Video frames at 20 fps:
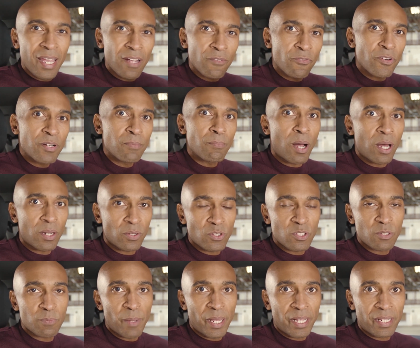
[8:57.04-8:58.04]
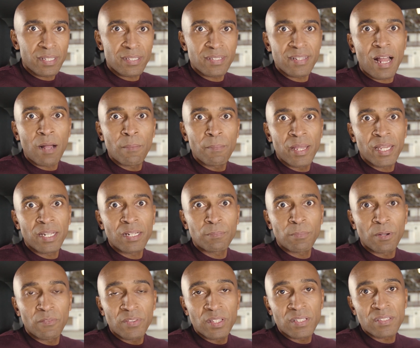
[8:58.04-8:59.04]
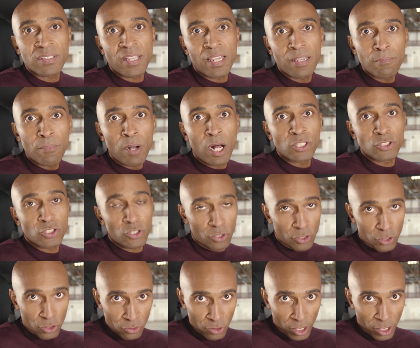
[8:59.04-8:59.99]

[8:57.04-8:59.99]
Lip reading: every model spec is now made up of the same modular